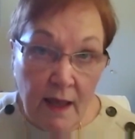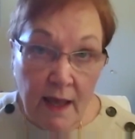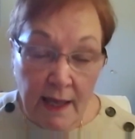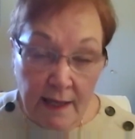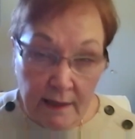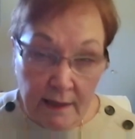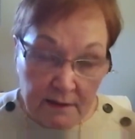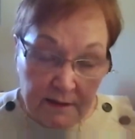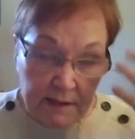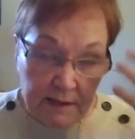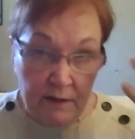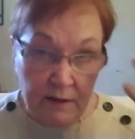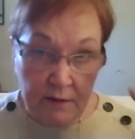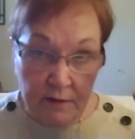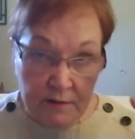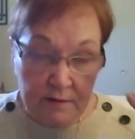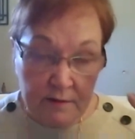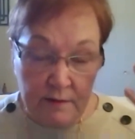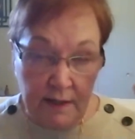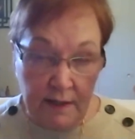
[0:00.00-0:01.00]
And
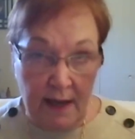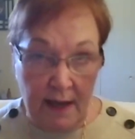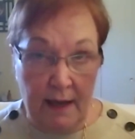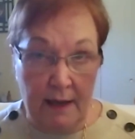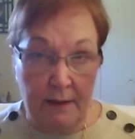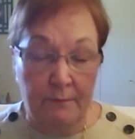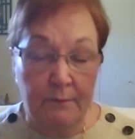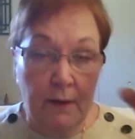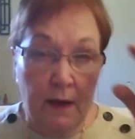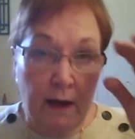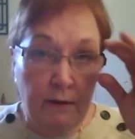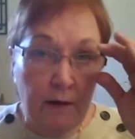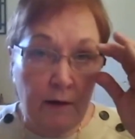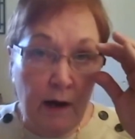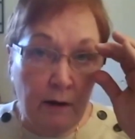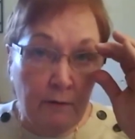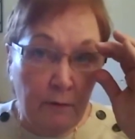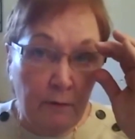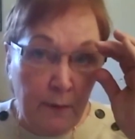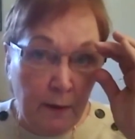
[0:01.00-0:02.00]
tears came.
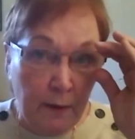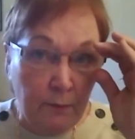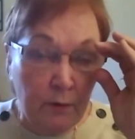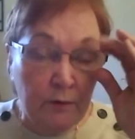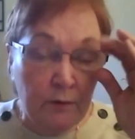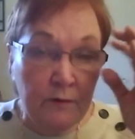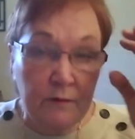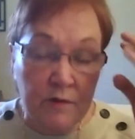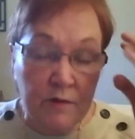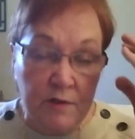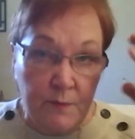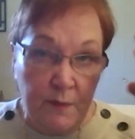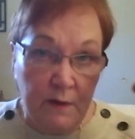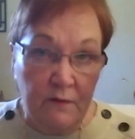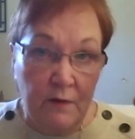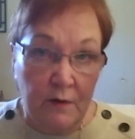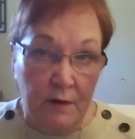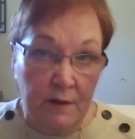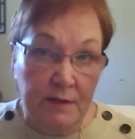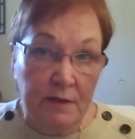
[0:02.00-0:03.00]
I remember just being
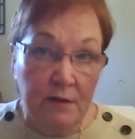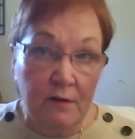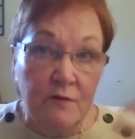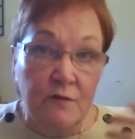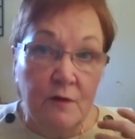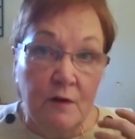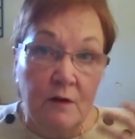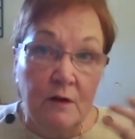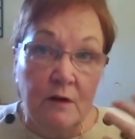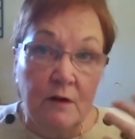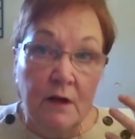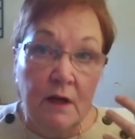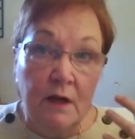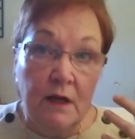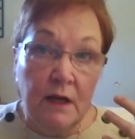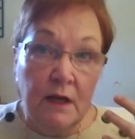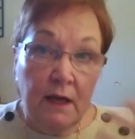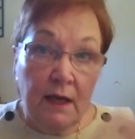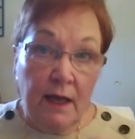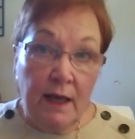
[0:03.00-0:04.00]
very tearful
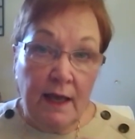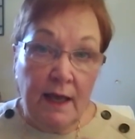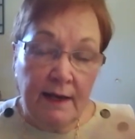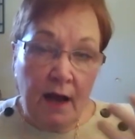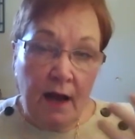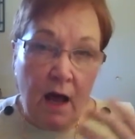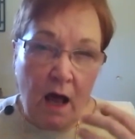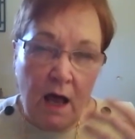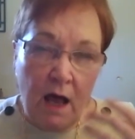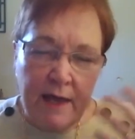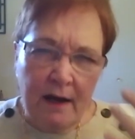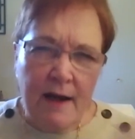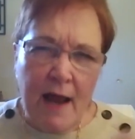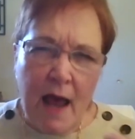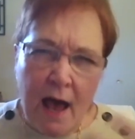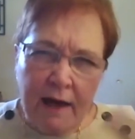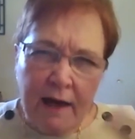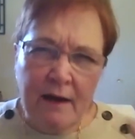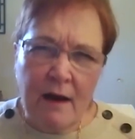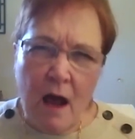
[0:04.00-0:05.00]
and
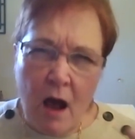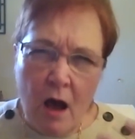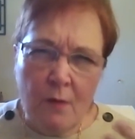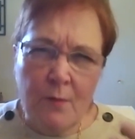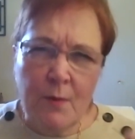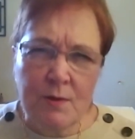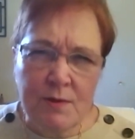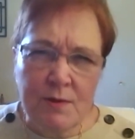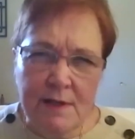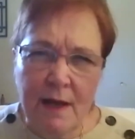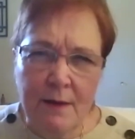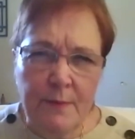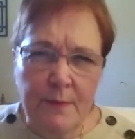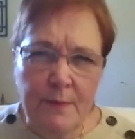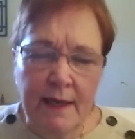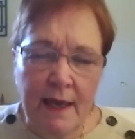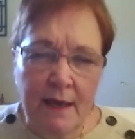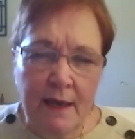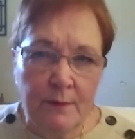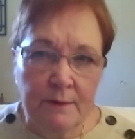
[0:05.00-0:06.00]
not almost not
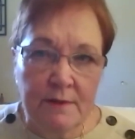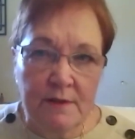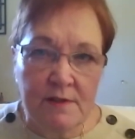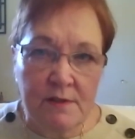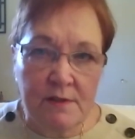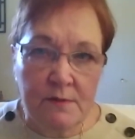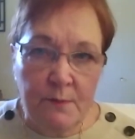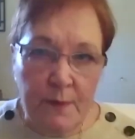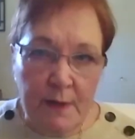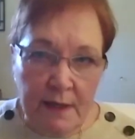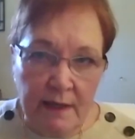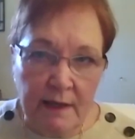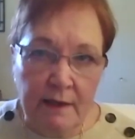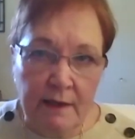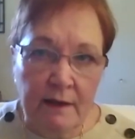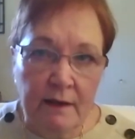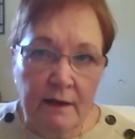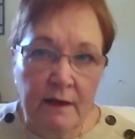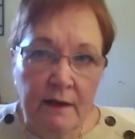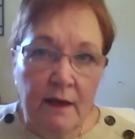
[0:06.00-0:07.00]
being able to
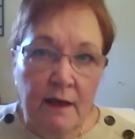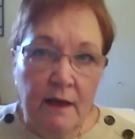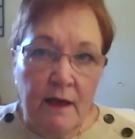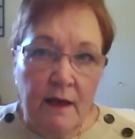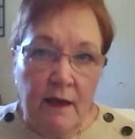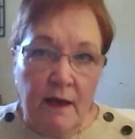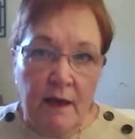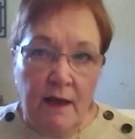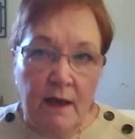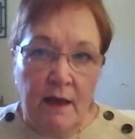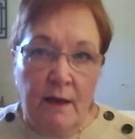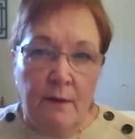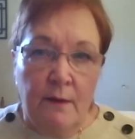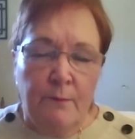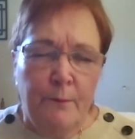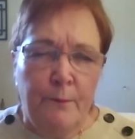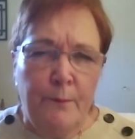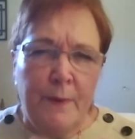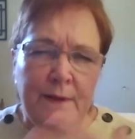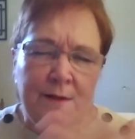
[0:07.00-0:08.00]
speak.
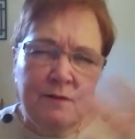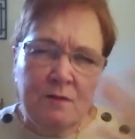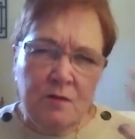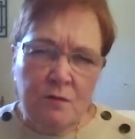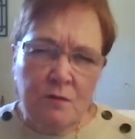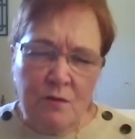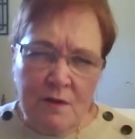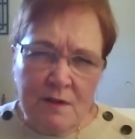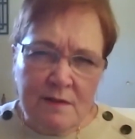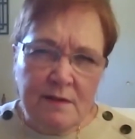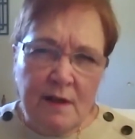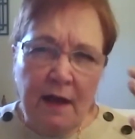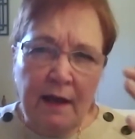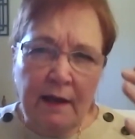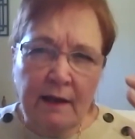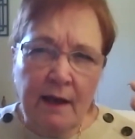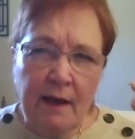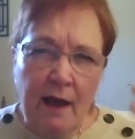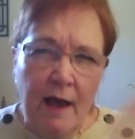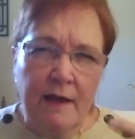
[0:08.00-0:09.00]
But as soon as I
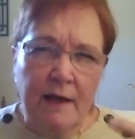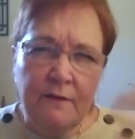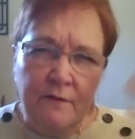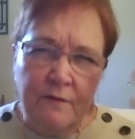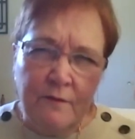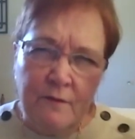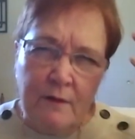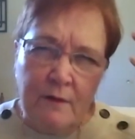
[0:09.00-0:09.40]
kind of